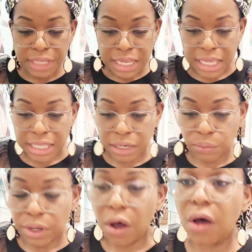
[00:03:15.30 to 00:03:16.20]
And then
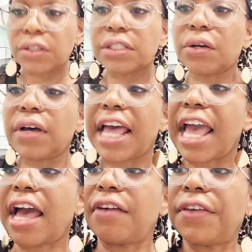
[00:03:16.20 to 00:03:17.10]
we also
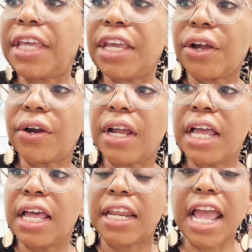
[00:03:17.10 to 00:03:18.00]
have here,
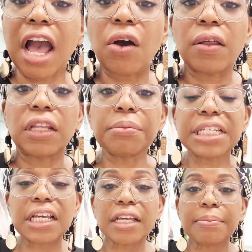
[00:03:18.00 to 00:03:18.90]
now let
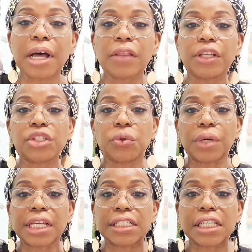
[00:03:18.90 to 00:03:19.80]
me tell you about this,
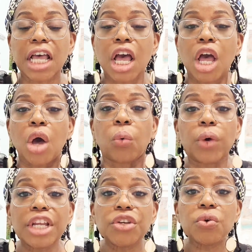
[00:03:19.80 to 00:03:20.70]
Queens. When you